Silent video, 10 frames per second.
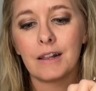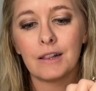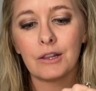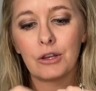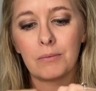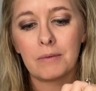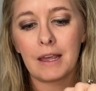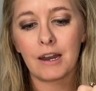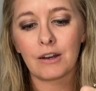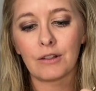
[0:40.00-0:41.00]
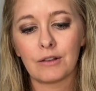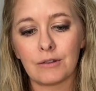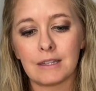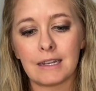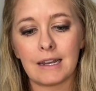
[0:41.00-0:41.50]
loop there to
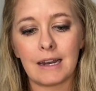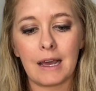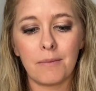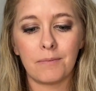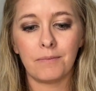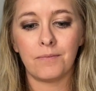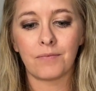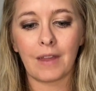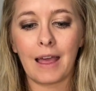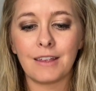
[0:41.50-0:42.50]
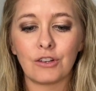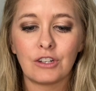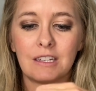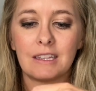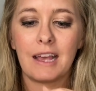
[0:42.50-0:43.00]
loosen it up, and you'll
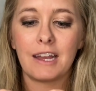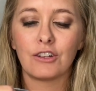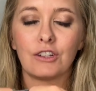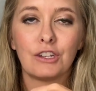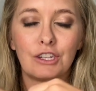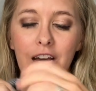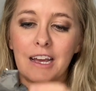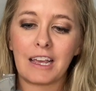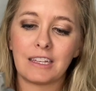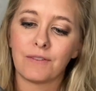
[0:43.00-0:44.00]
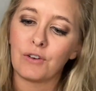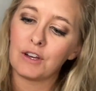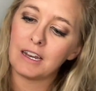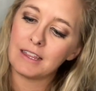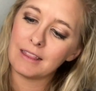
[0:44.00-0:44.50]
just slide your little doggy's
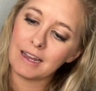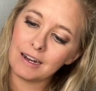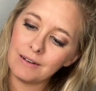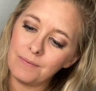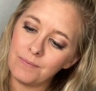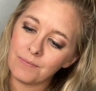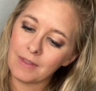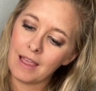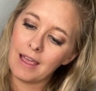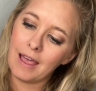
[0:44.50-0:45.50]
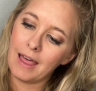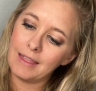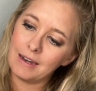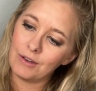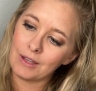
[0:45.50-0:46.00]
foot in there, and
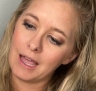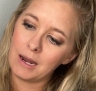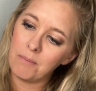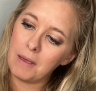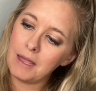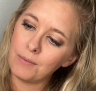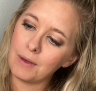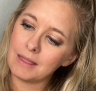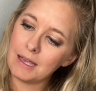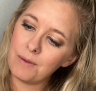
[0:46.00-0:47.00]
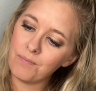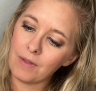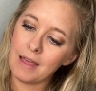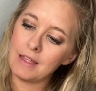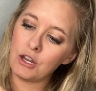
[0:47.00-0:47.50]
then it'll kind of bend with it,
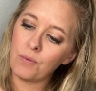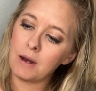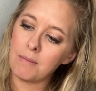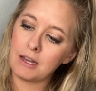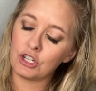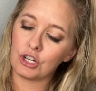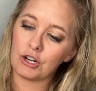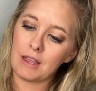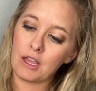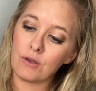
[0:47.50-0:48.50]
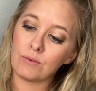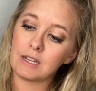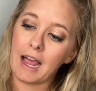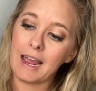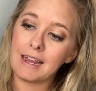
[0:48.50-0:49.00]
and then you want to make sure that you
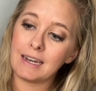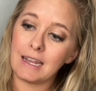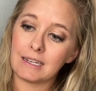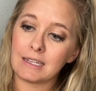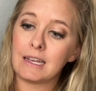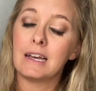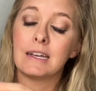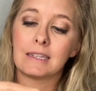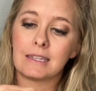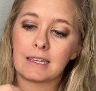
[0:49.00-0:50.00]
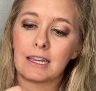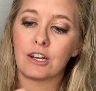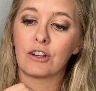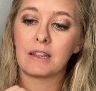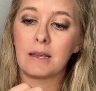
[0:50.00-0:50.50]
tighten it
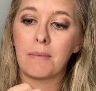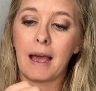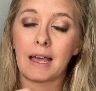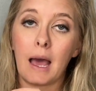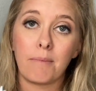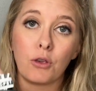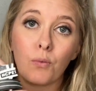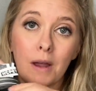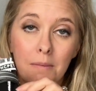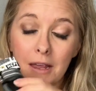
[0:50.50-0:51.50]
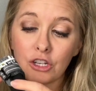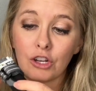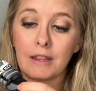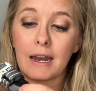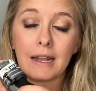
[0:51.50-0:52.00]
securely back up. You want to make
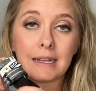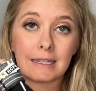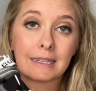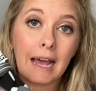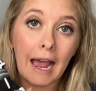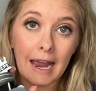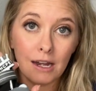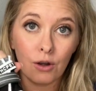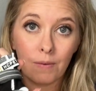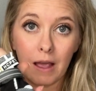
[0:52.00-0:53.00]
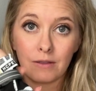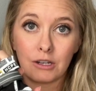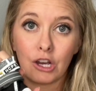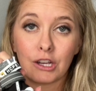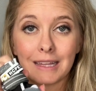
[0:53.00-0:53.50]
sure that it is tight around the
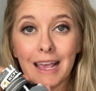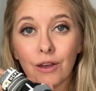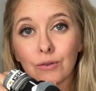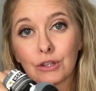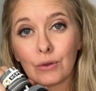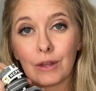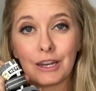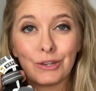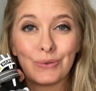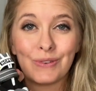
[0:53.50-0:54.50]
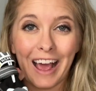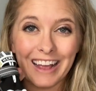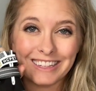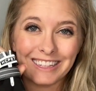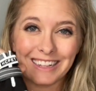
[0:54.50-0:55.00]
dog's ankle so they do
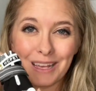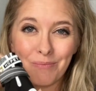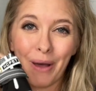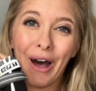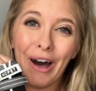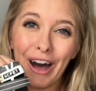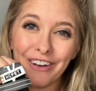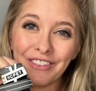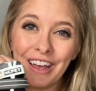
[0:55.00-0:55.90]
not slip off.